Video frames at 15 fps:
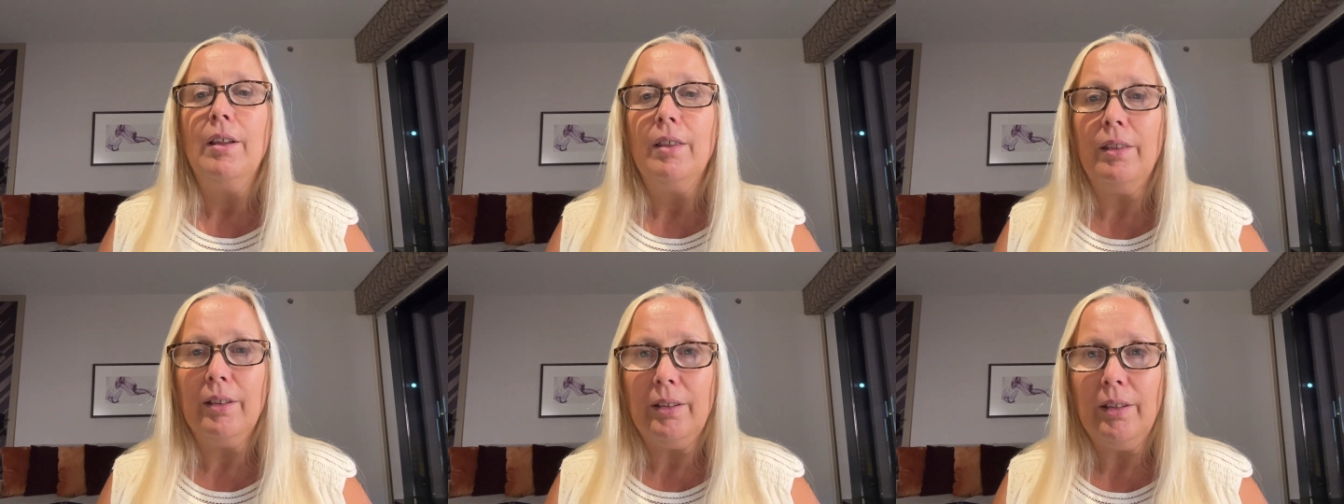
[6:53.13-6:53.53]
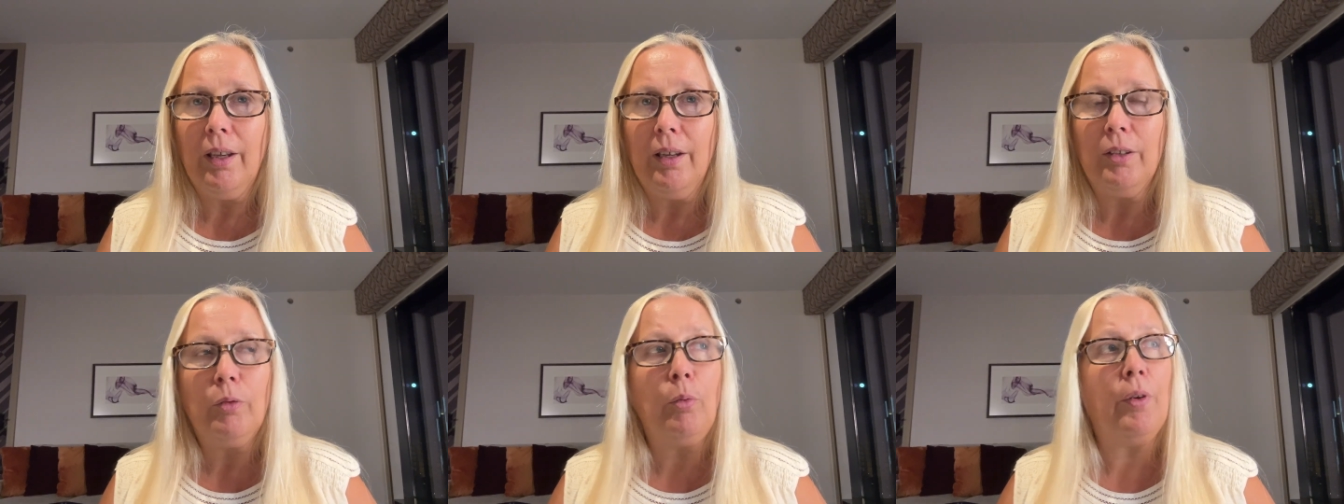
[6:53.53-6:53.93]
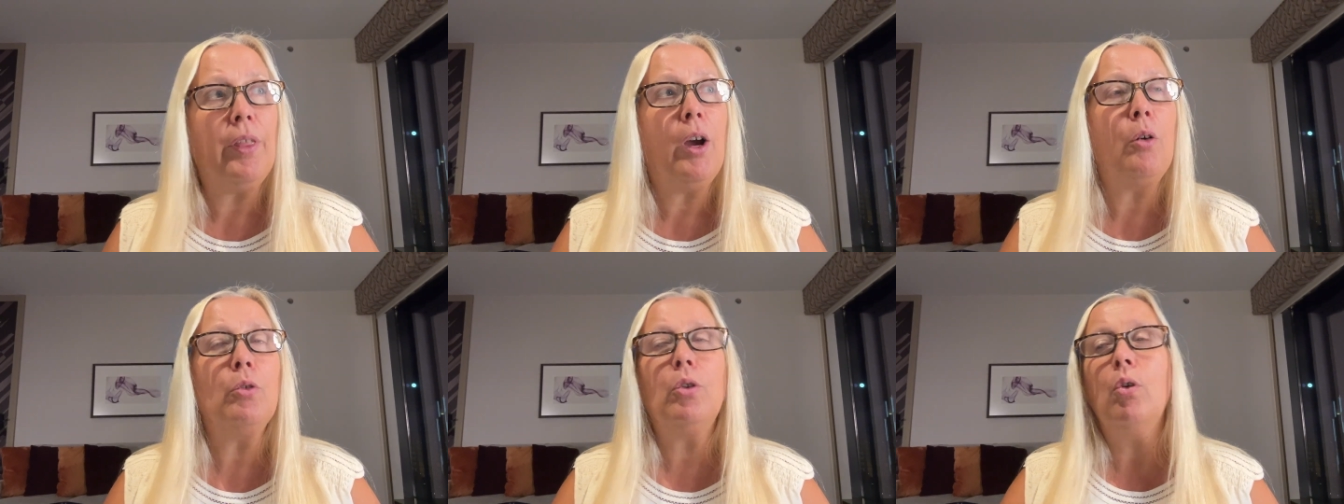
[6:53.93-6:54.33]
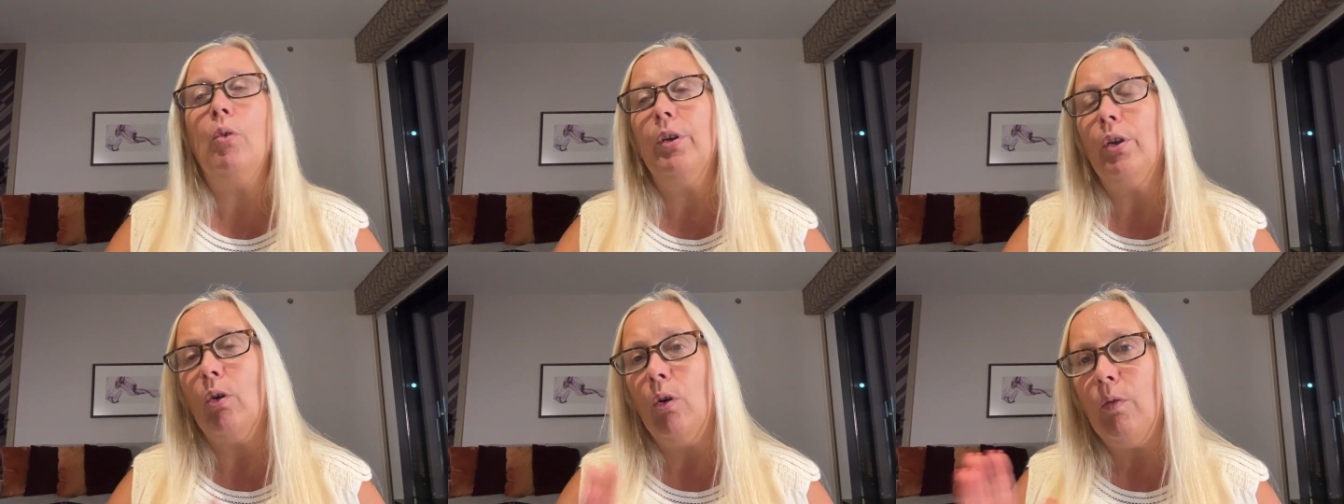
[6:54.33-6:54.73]
the tent without
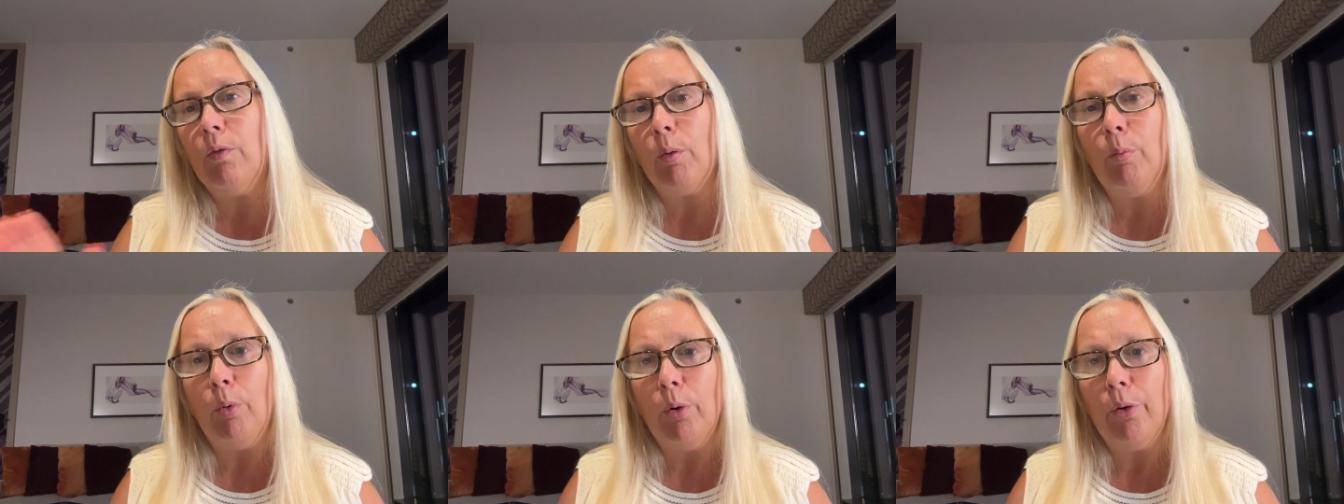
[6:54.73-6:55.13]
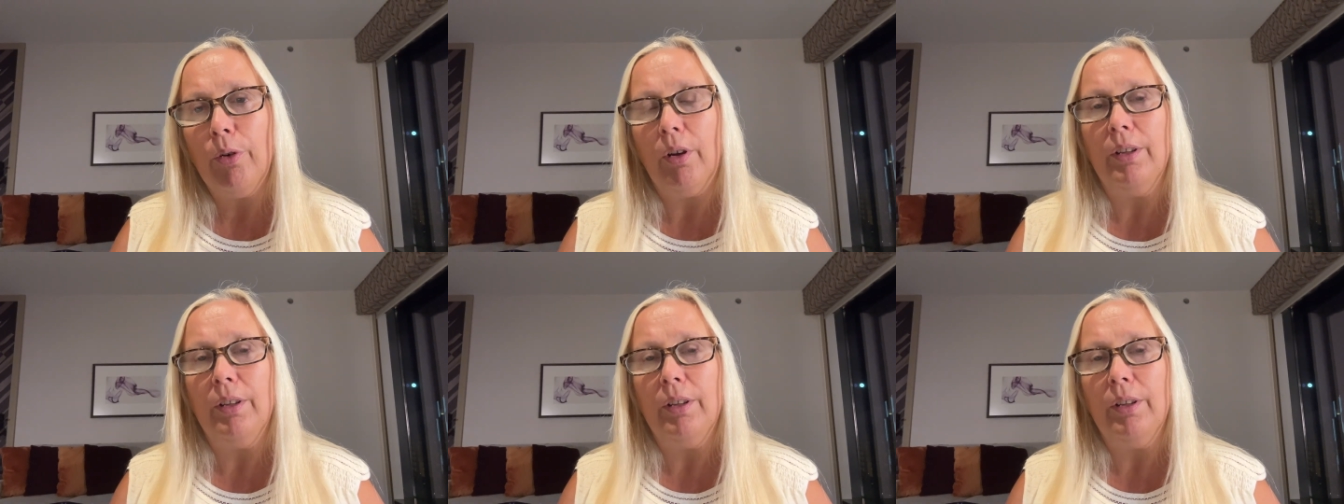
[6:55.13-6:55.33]
going overboard